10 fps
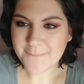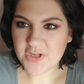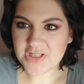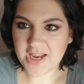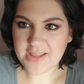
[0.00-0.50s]

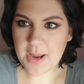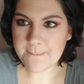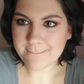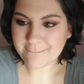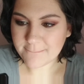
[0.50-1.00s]
Just lightly,
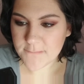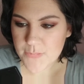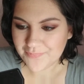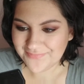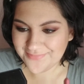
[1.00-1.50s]

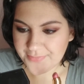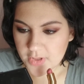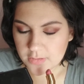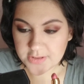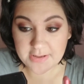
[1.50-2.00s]

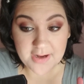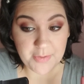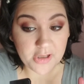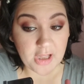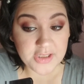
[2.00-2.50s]
because I'm gonna
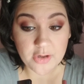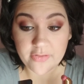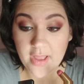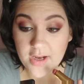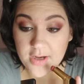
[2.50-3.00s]
put gloss over
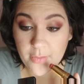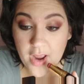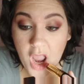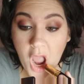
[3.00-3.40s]
that anyway.